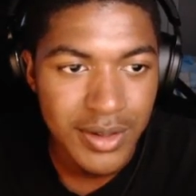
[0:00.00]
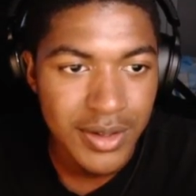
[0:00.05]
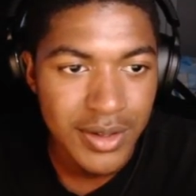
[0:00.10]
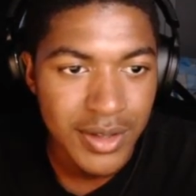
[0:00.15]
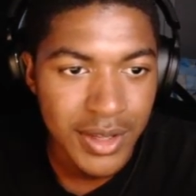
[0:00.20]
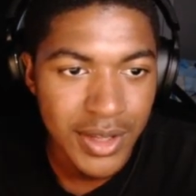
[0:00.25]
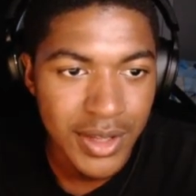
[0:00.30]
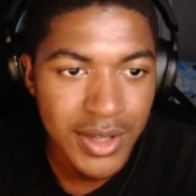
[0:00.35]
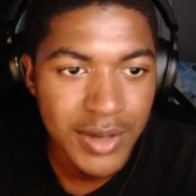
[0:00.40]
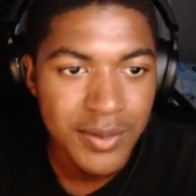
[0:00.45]

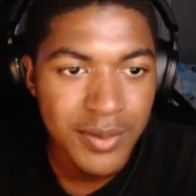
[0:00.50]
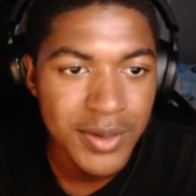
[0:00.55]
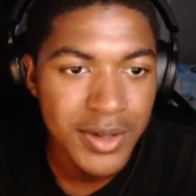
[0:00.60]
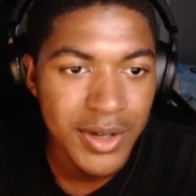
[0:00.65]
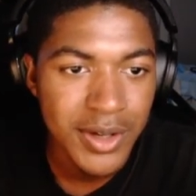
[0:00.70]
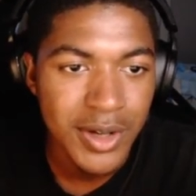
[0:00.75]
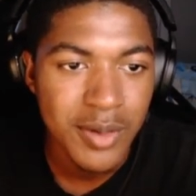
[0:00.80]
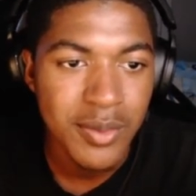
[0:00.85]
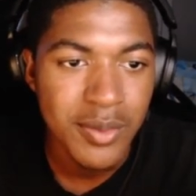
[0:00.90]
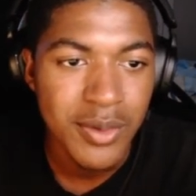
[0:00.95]
Here we
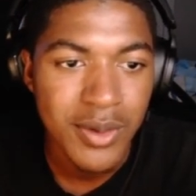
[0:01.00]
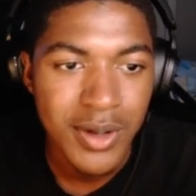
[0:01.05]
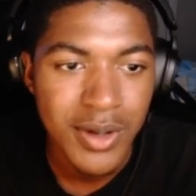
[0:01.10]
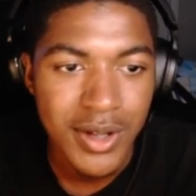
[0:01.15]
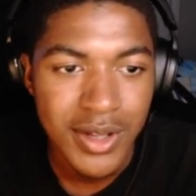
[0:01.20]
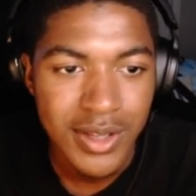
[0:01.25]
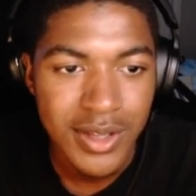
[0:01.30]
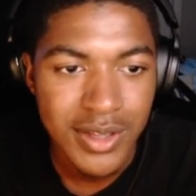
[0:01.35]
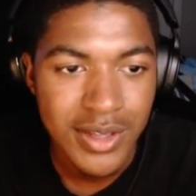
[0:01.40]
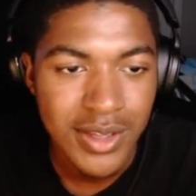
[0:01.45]
go, boy.
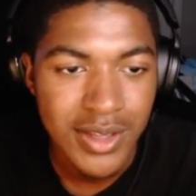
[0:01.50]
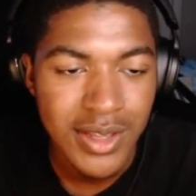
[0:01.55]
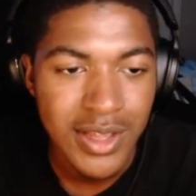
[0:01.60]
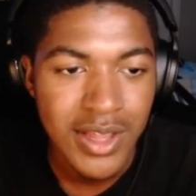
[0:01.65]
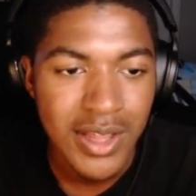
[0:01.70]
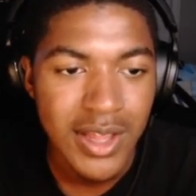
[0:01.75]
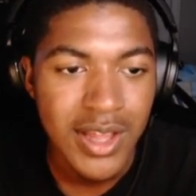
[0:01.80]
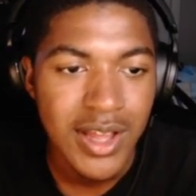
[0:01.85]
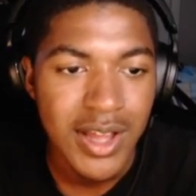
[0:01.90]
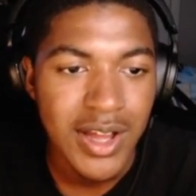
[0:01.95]

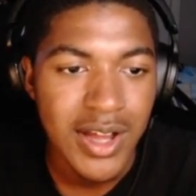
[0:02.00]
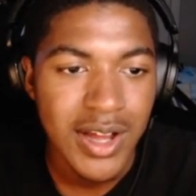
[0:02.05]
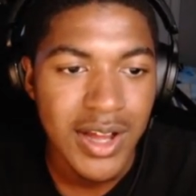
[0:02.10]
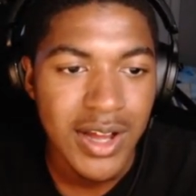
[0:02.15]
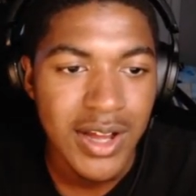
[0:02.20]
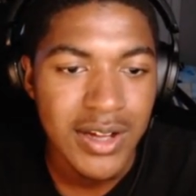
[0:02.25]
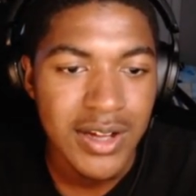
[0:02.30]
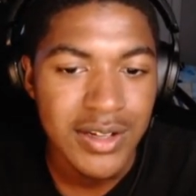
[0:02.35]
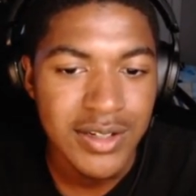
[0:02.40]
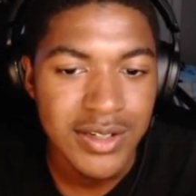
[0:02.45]

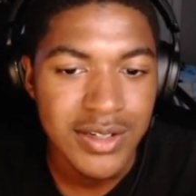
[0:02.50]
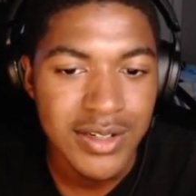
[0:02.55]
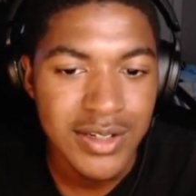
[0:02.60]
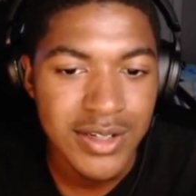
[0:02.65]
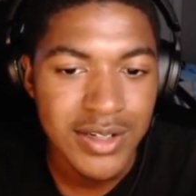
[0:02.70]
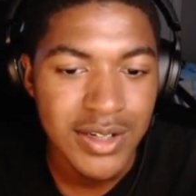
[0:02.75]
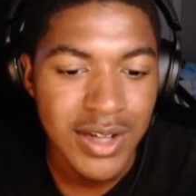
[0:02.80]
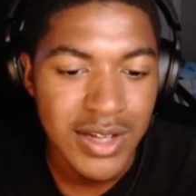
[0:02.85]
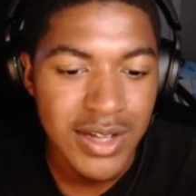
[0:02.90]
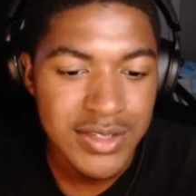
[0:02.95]

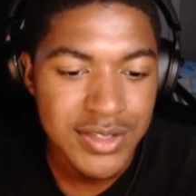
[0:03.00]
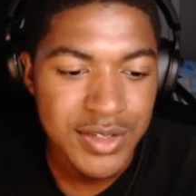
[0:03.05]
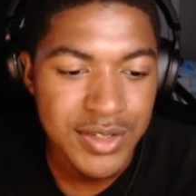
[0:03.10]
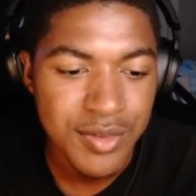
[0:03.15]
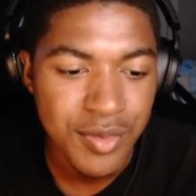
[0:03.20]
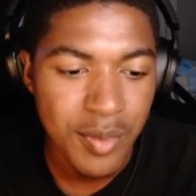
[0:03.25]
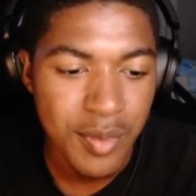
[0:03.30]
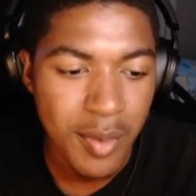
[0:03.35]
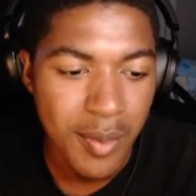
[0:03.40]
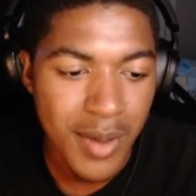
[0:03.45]
Uh-huh, I've seen
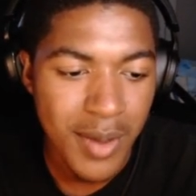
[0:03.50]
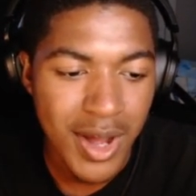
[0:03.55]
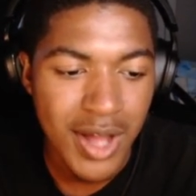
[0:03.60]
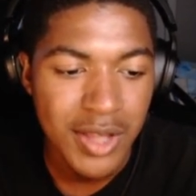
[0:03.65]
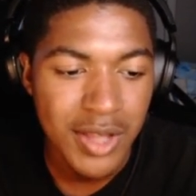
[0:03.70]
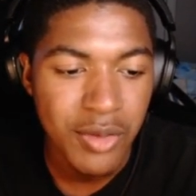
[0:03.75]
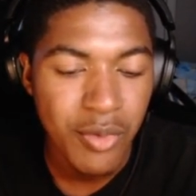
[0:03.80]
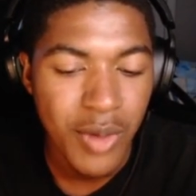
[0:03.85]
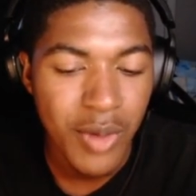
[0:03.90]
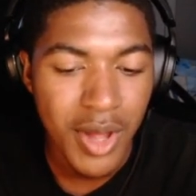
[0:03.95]
from a mile
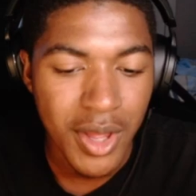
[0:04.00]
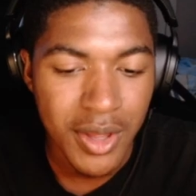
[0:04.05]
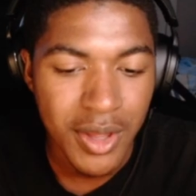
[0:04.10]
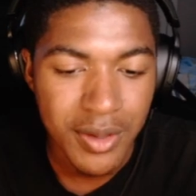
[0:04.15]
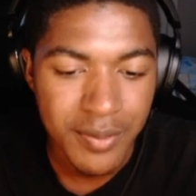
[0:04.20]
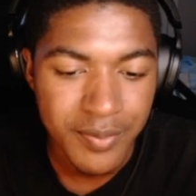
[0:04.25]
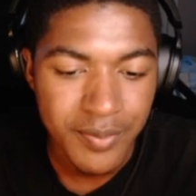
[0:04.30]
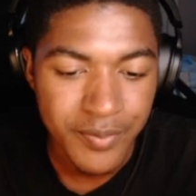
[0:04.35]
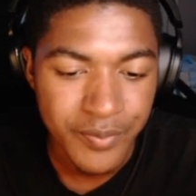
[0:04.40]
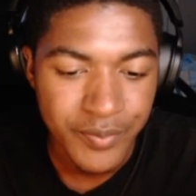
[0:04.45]
away.
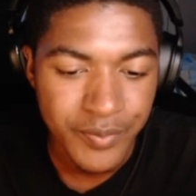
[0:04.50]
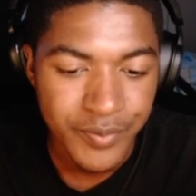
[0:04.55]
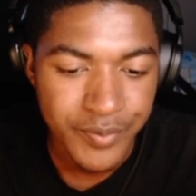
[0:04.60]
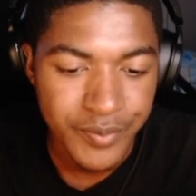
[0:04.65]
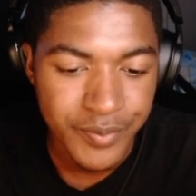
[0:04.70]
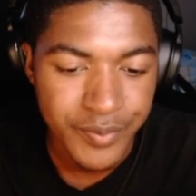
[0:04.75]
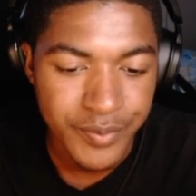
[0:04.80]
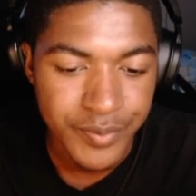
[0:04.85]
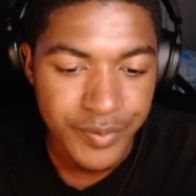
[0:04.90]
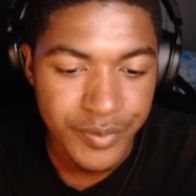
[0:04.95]

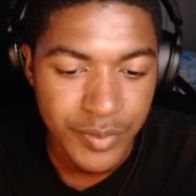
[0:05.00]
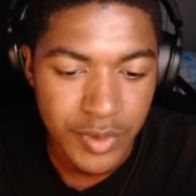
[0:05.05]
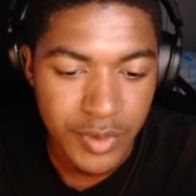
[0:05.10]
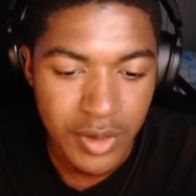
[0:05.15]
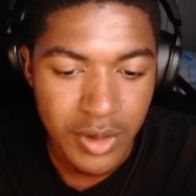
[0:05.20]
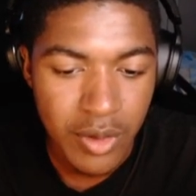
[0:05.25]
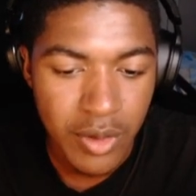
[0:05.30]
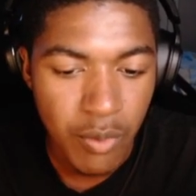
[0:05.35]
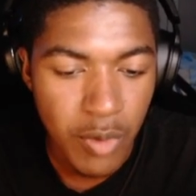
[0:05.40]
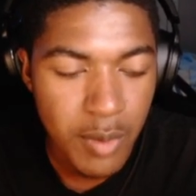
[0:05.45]
Mm-mm-mm.
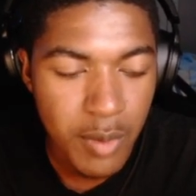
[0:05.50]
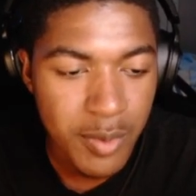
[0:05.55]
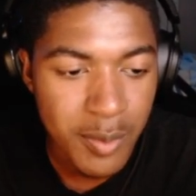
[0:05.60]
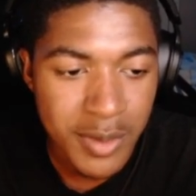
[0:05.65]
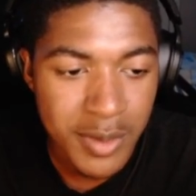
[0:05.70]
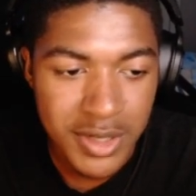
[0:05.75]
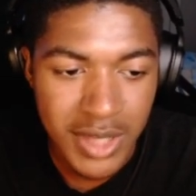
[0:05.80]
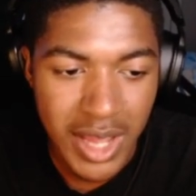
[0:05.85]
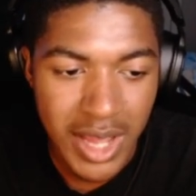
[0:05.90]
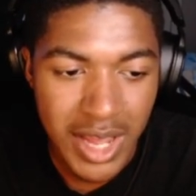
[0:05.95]
Whip him
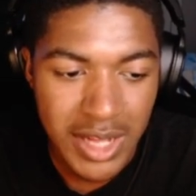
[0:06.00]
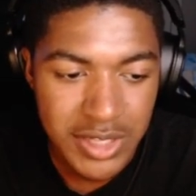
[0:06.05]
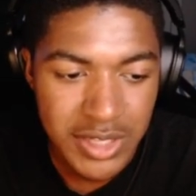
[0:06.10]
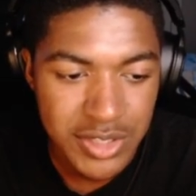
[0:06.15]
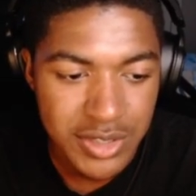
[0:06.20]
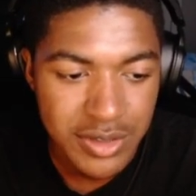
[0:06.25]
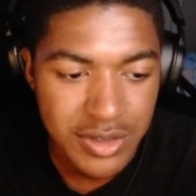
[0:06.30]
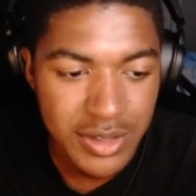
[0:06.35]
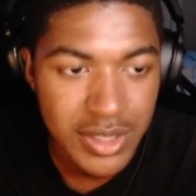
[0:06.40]
into action.